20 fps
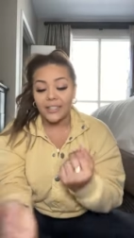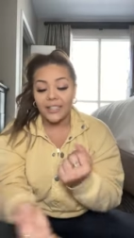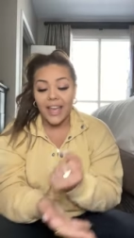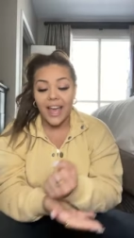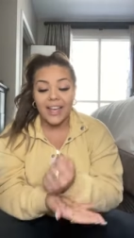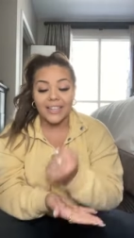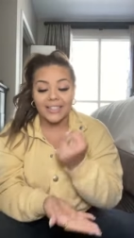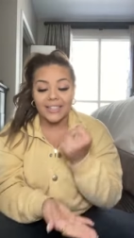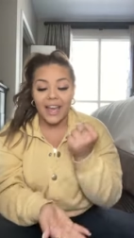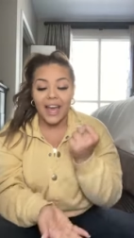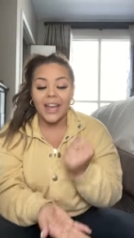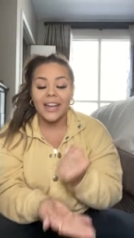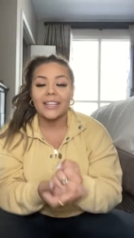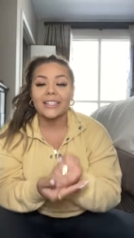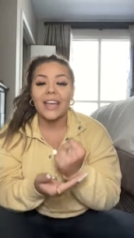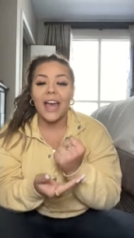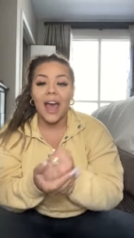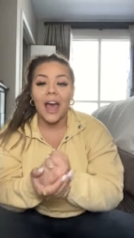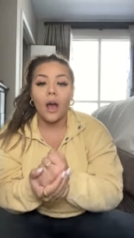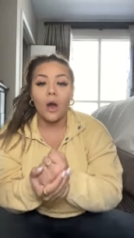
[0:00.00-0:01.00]
Yes, that is
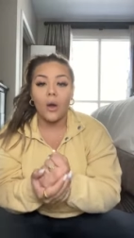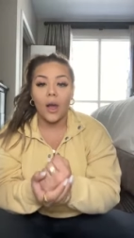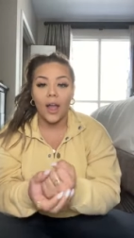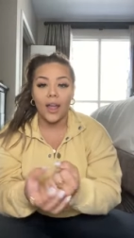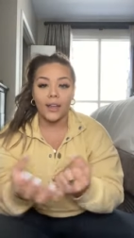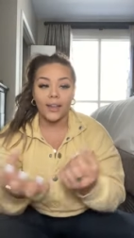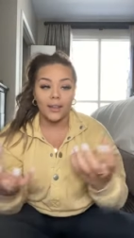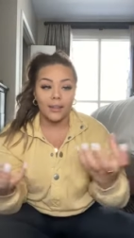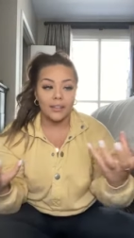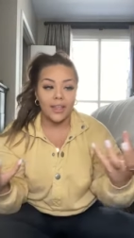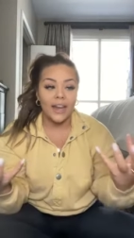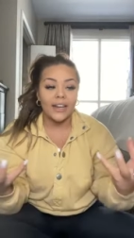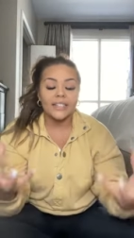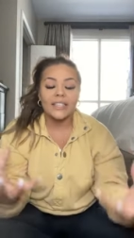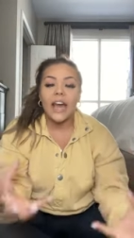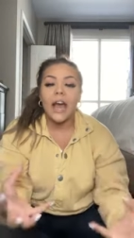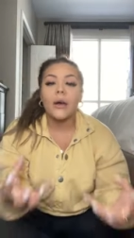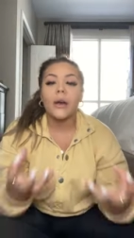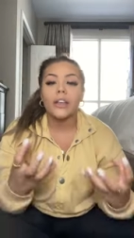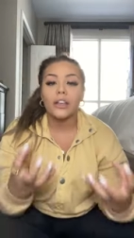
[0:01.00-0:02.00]
how I that is
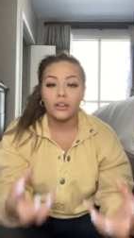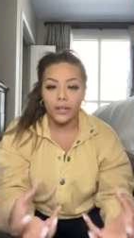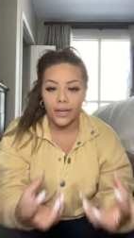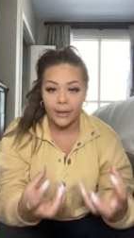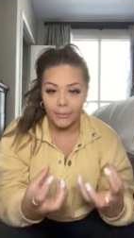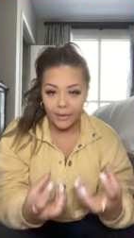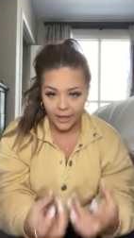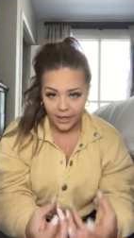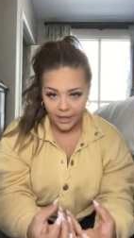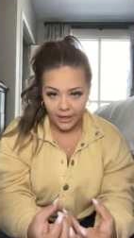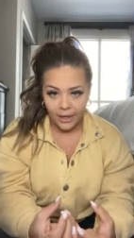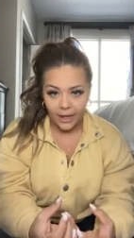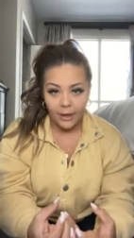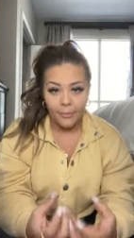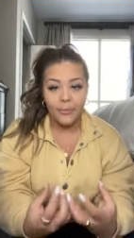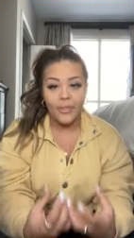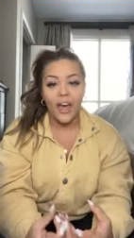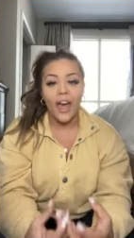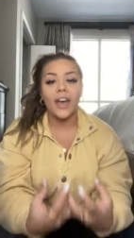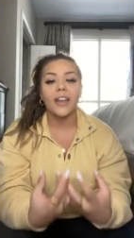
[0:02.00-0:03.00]
how I create my
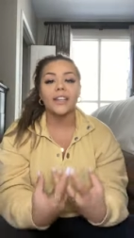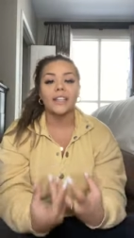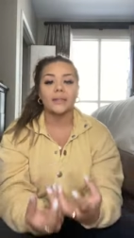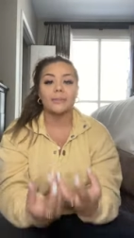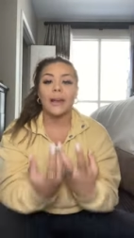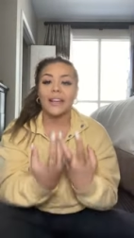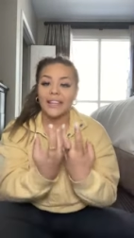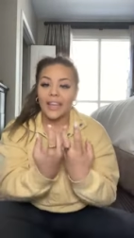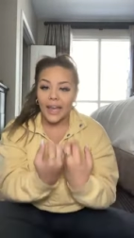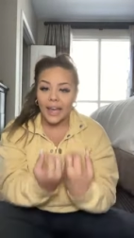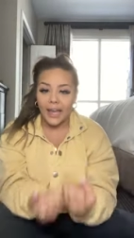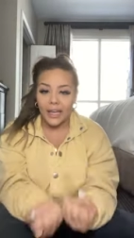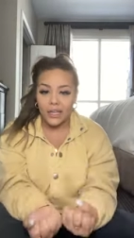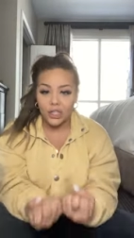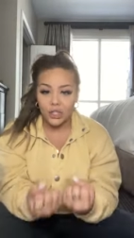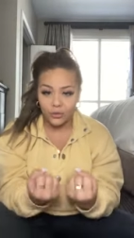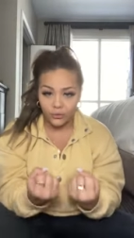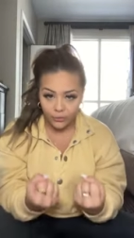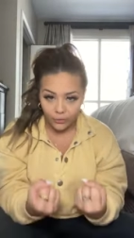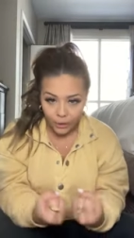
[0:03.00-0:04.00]
income. That is my cash
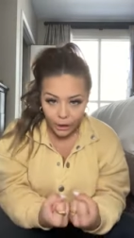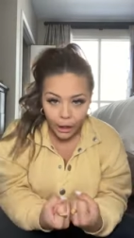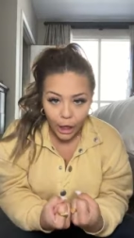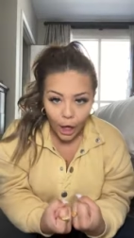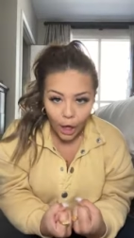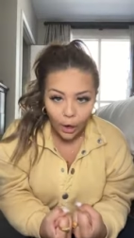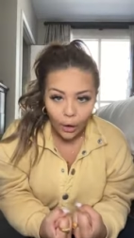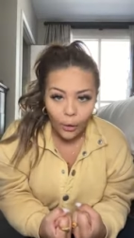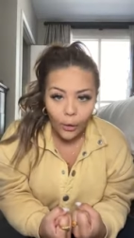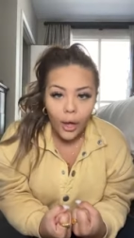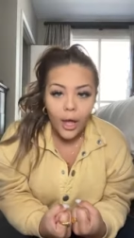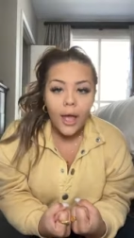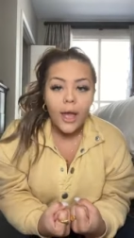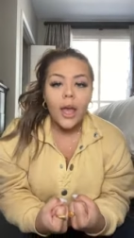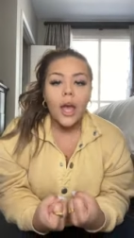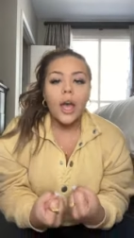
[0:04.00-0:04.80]
flow.